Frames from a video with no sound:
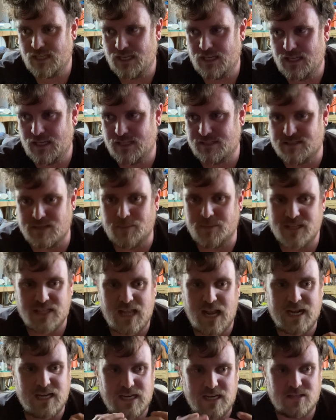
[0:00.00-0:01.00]
it's something
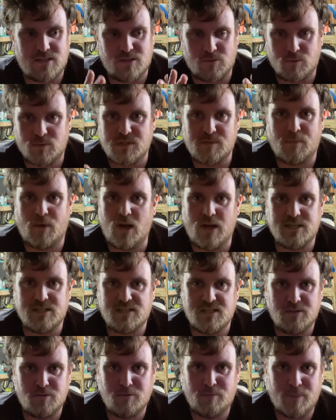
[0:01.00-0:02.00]
that I need to respond
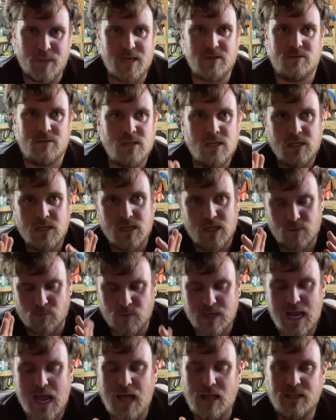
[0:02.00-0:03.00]
to. But in
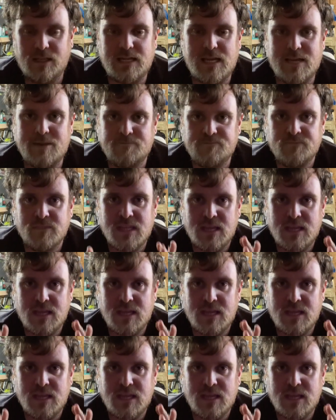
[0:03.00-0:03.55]
reality,